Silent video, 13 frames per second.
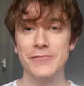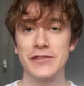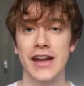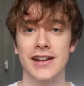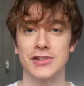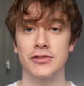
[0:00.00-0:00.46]

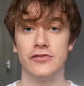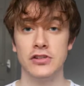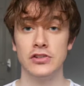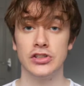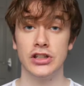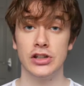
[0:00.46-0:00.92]
kind of stuff that
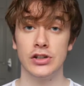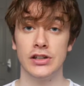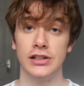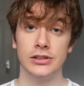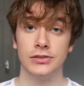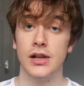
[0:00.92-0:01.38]
you'll see on
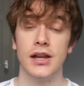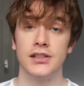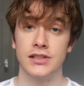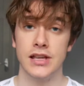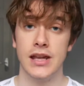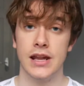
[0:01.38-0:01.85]
like
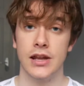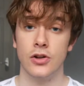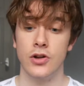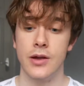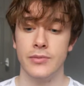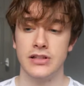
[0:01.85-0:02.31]
CNN
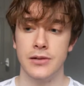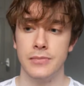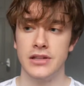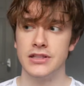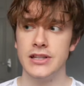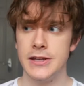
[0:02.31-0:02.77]
or
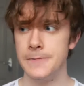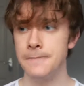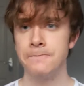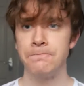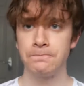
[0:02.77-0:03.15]
MSNBC.